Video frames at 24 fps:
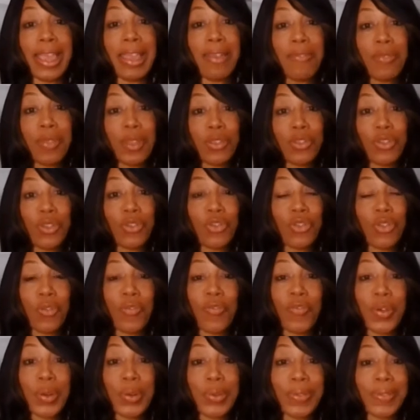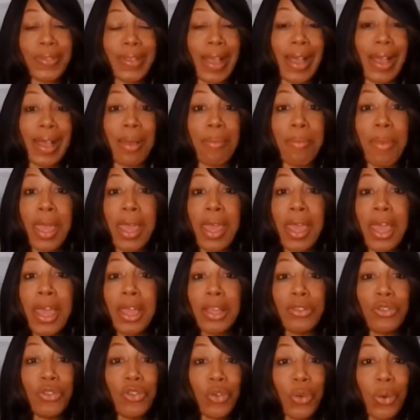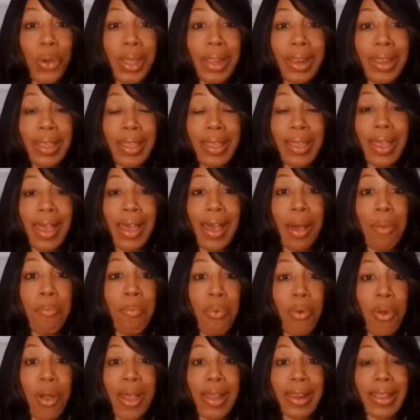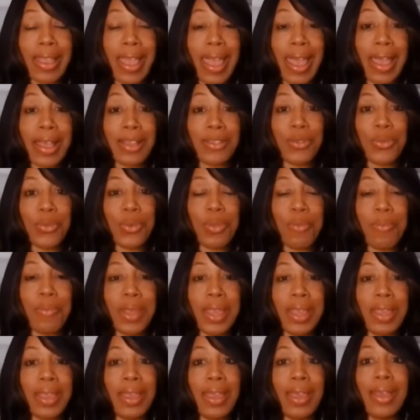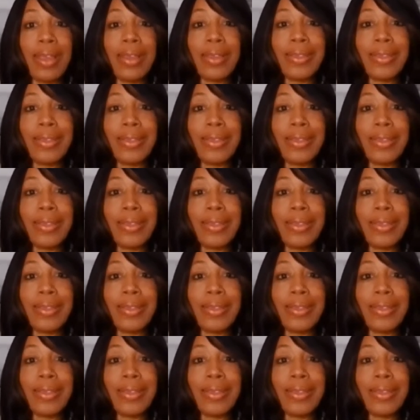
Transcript: If this is your first time joining a broadcast with me,